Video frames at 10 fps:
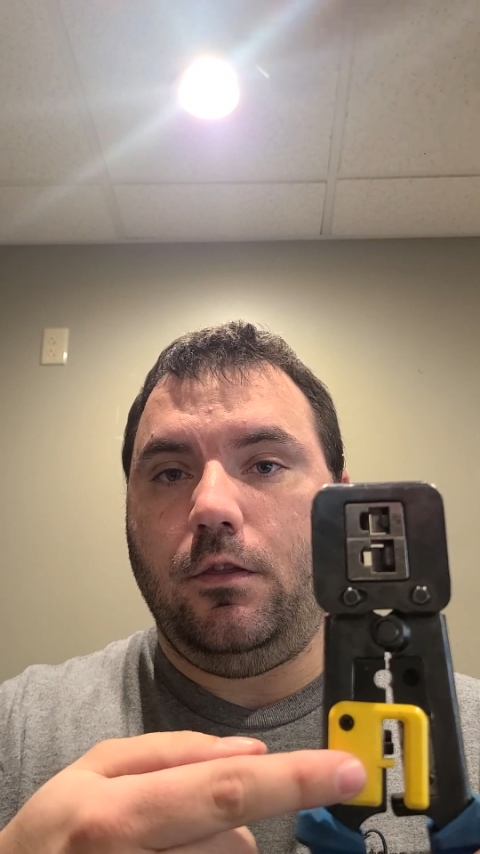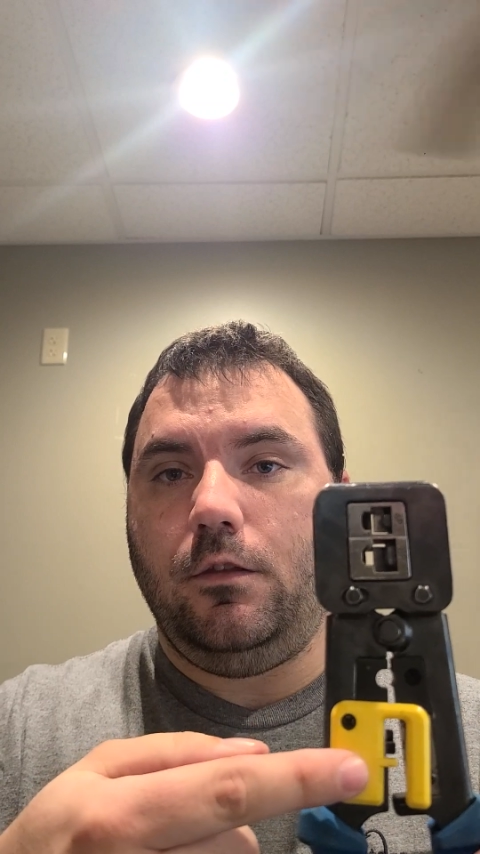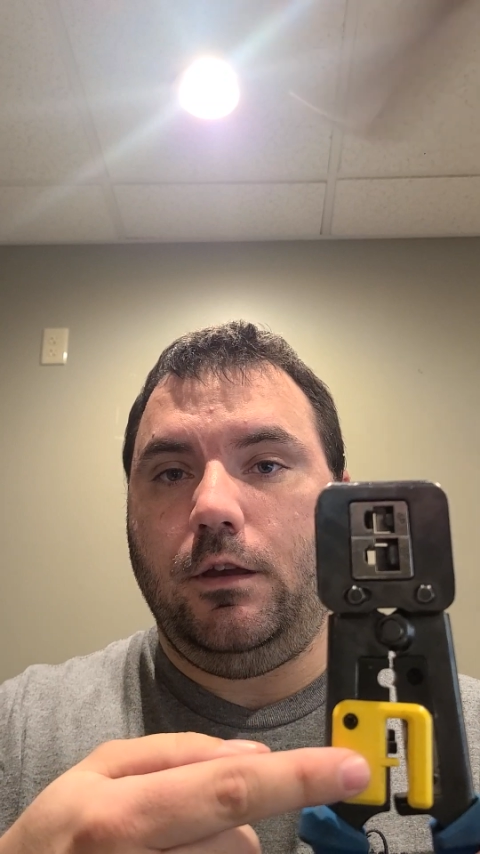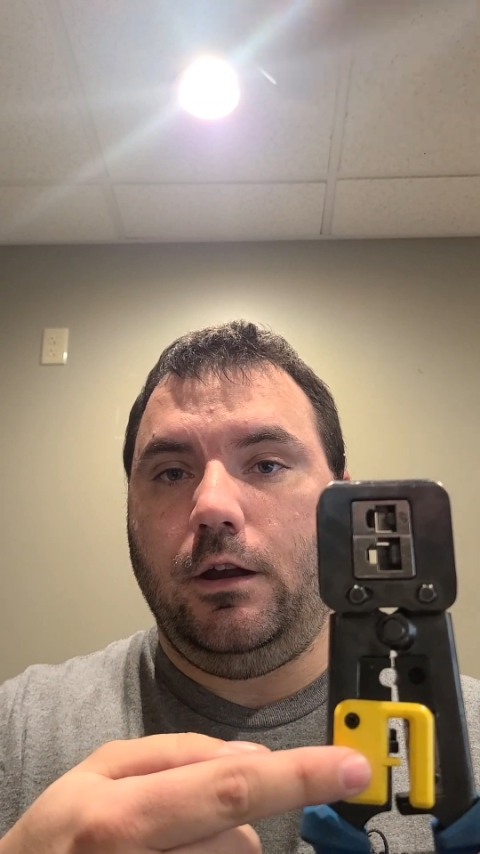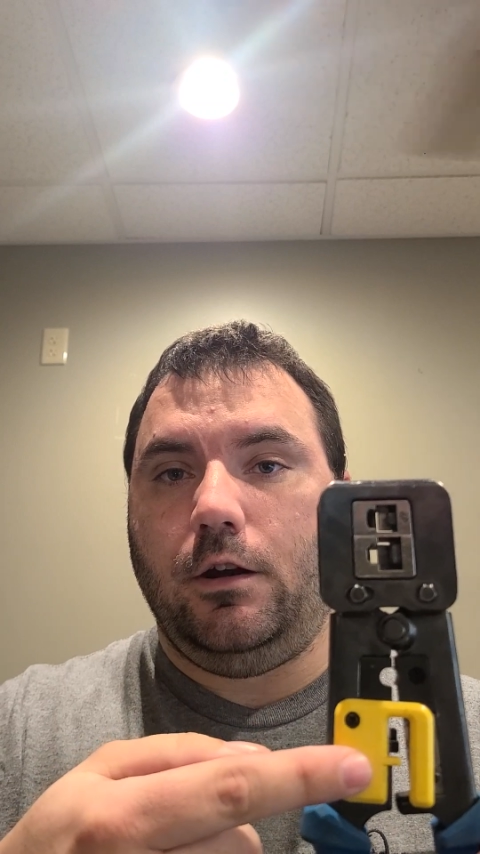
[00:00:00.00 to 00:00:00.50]

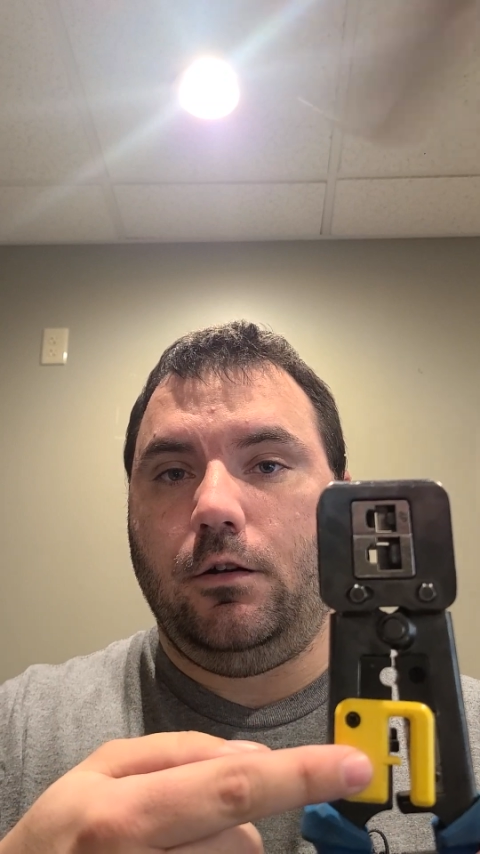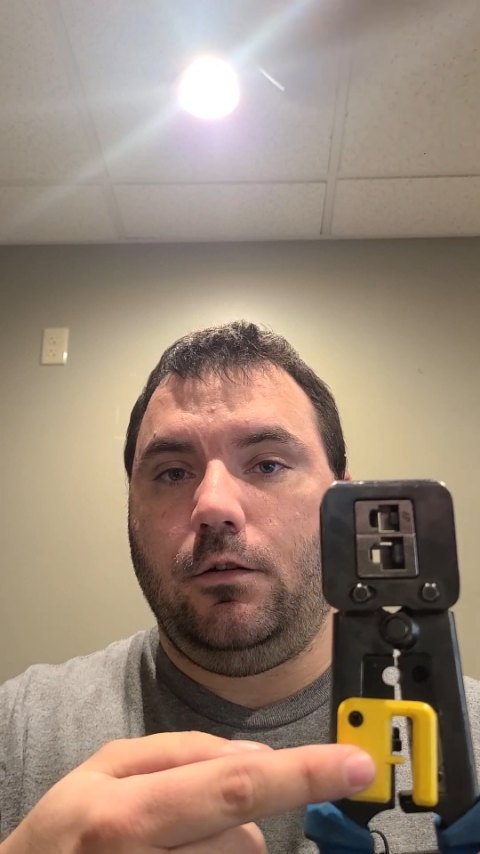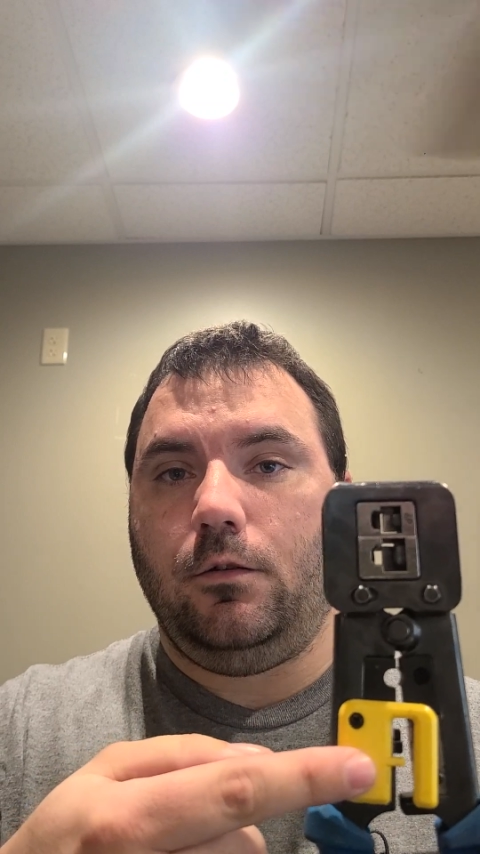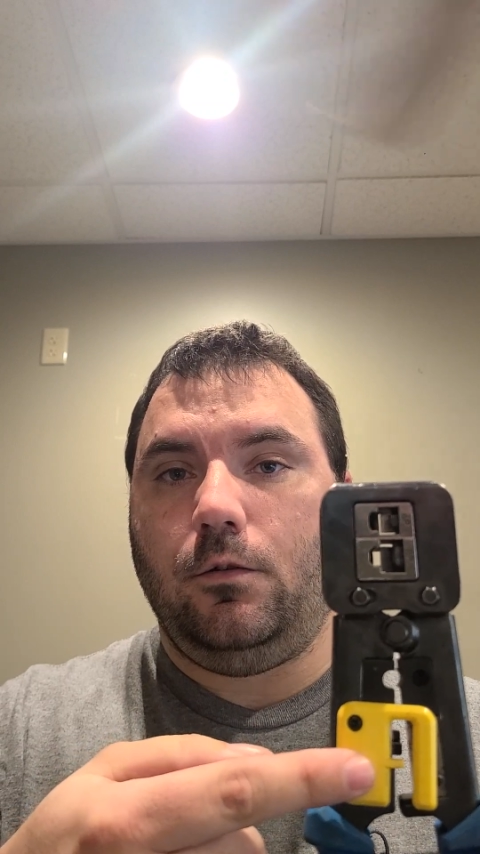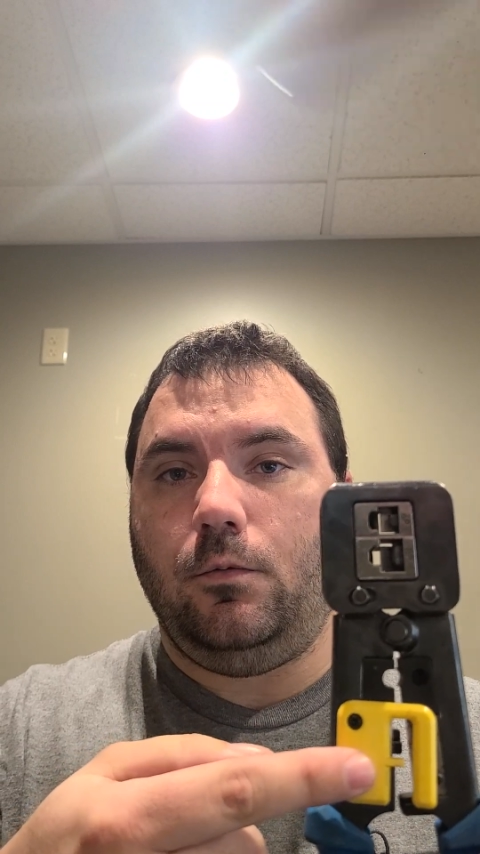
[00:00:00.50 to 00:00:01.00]
Here,
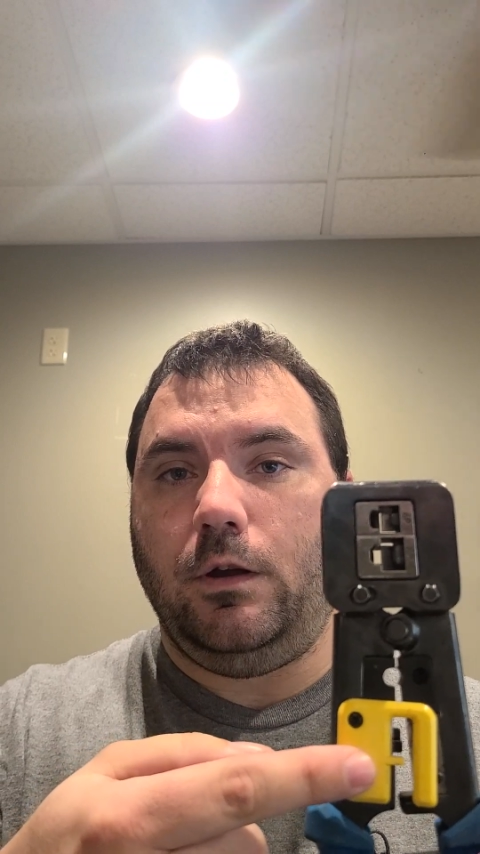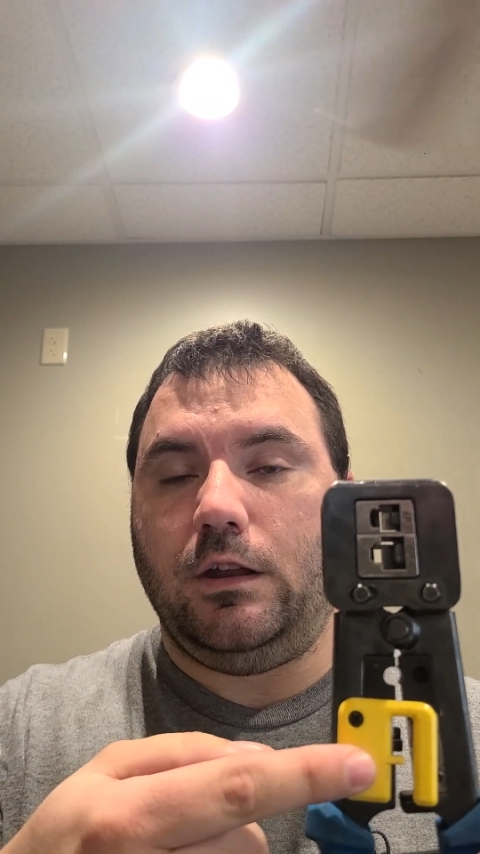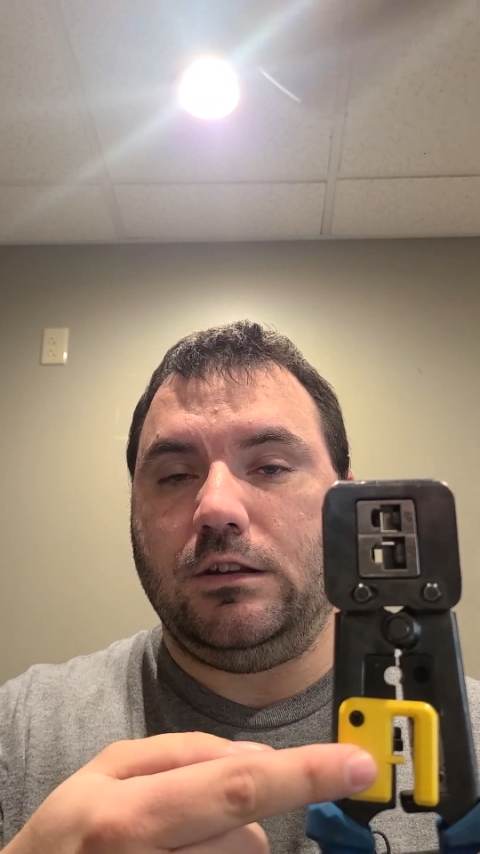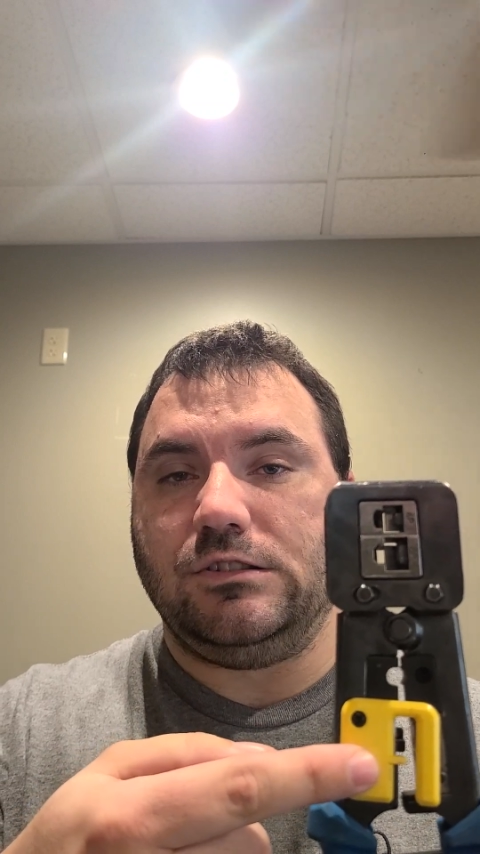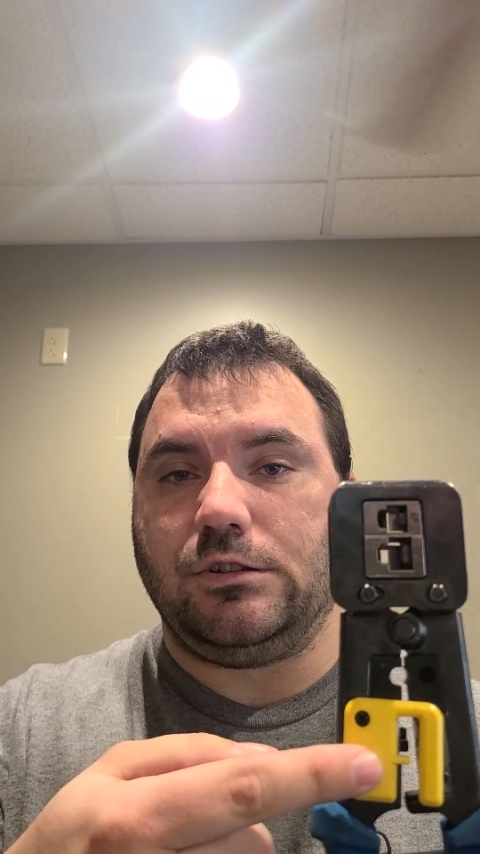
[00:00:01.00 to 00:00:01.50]
we
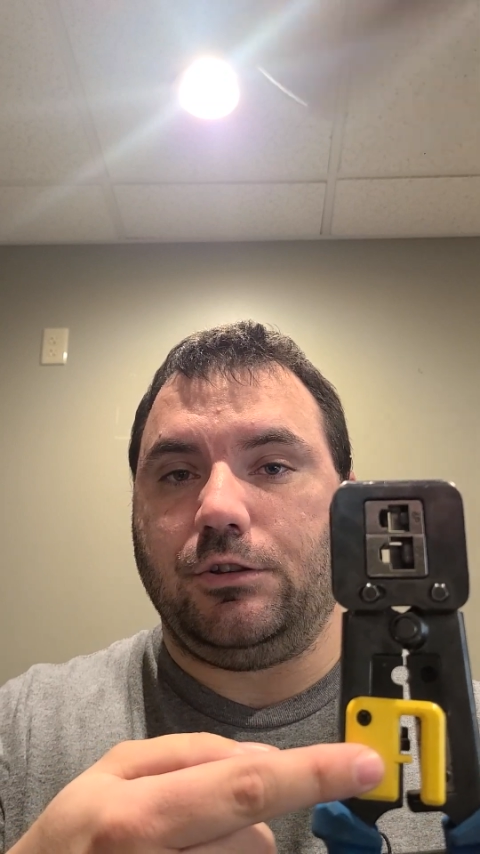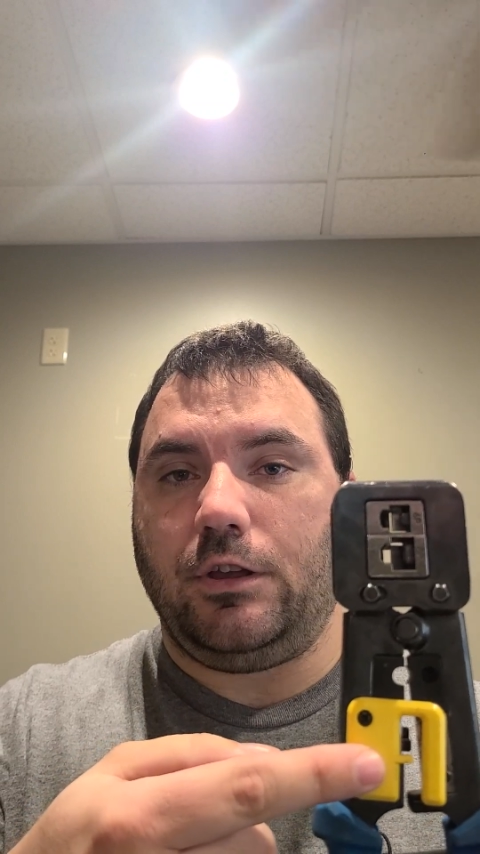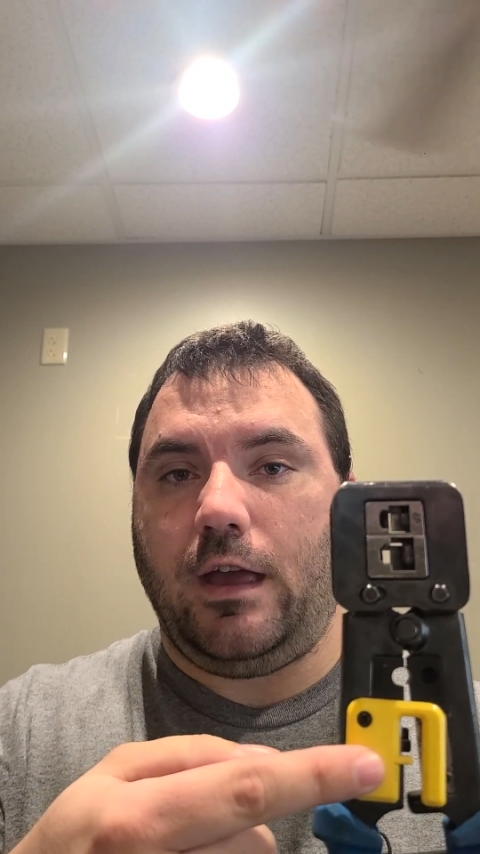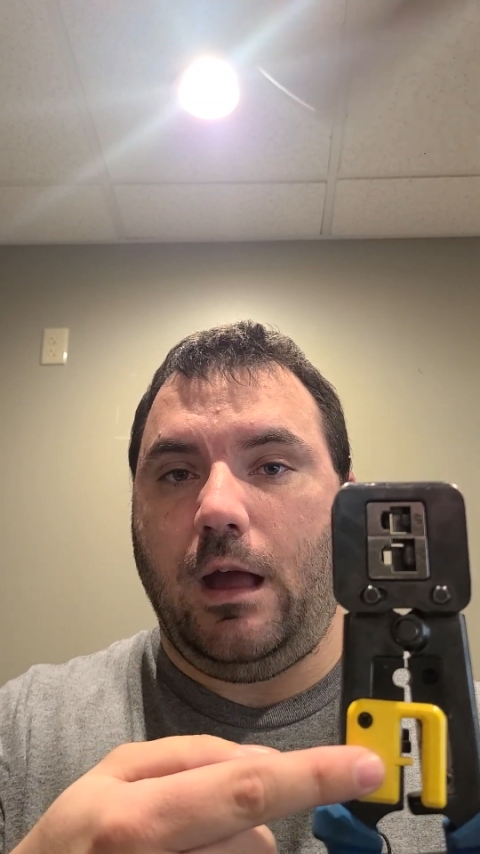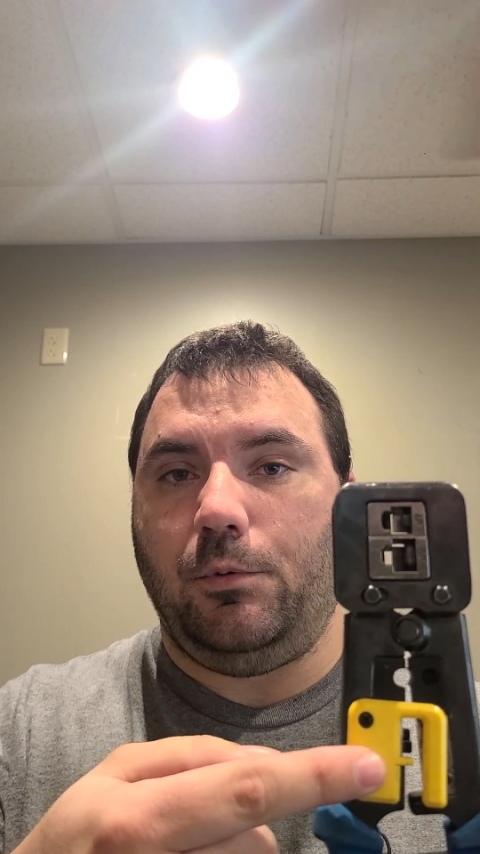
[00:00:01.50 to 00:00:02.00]
can insert the
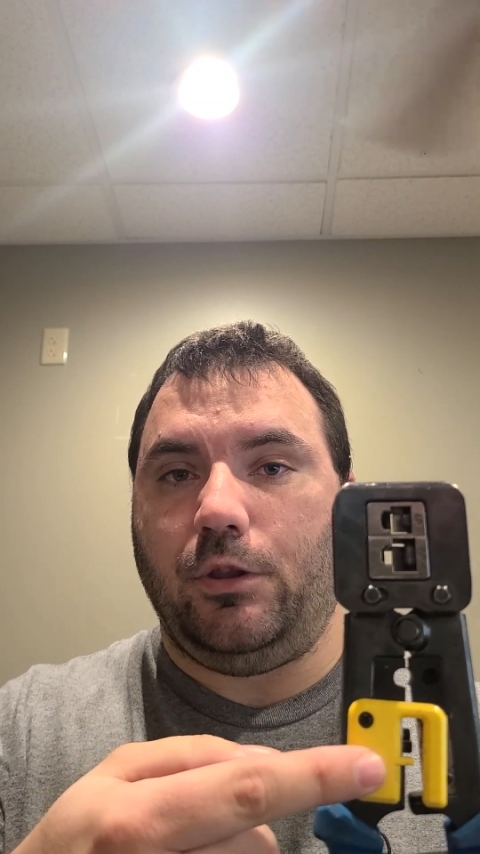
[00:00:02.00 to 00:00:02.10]
cable